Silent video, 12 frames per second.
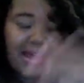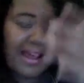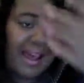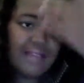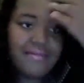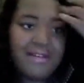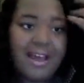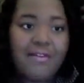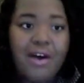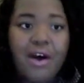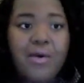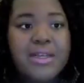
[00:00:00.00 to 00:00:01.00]
But yeah,
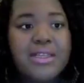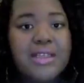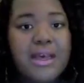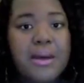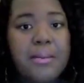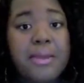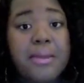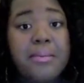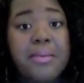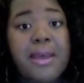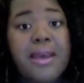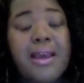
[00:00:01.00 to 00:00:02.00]
I've always
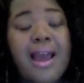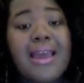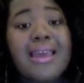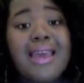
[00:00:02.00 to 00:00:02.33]
been big.